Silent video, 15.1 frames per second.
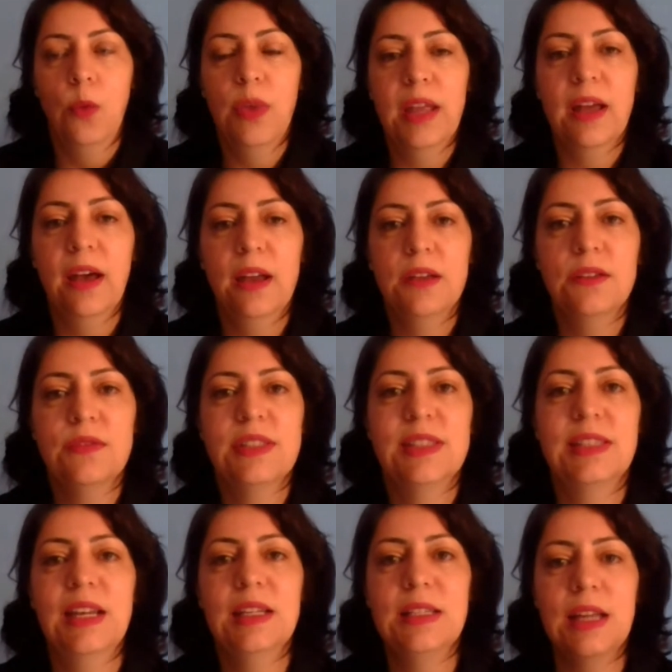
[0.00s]
we kind of
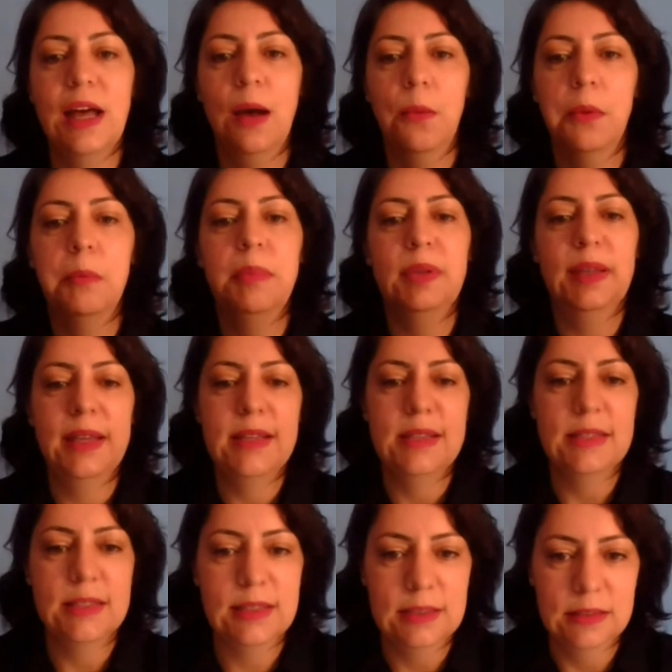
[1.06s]
set our
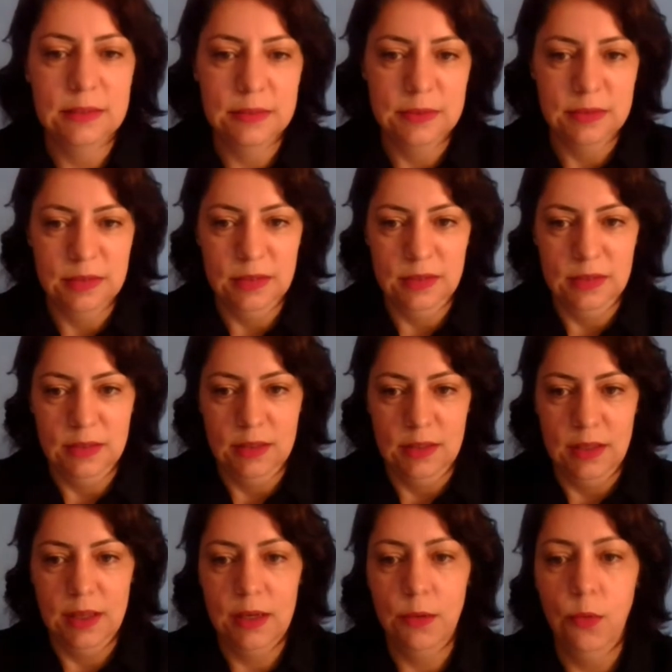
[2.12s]
place
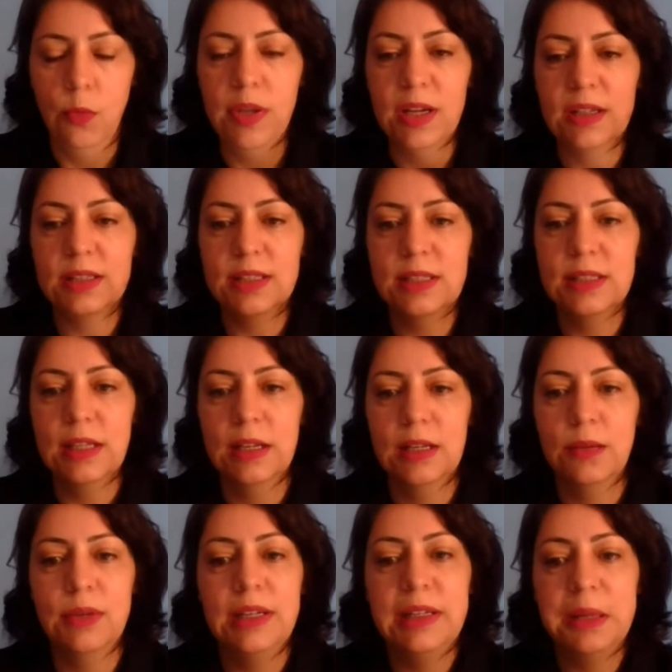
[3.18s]
and we
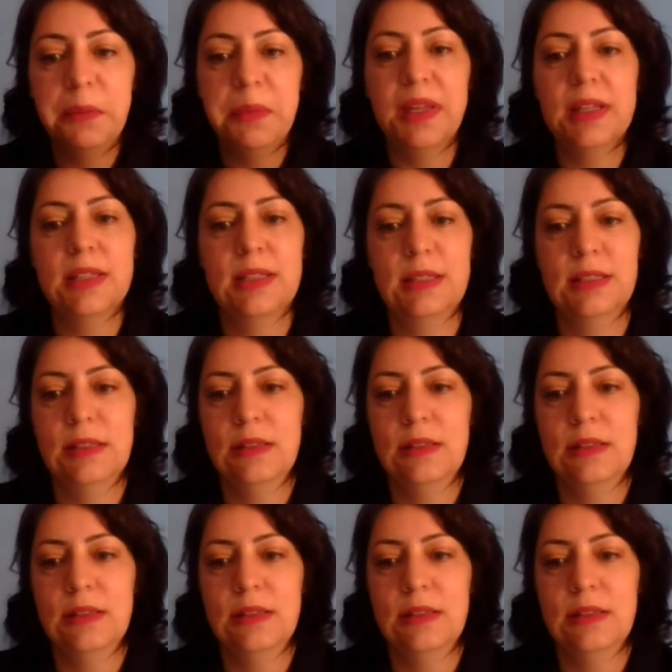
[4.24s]
understand our limits.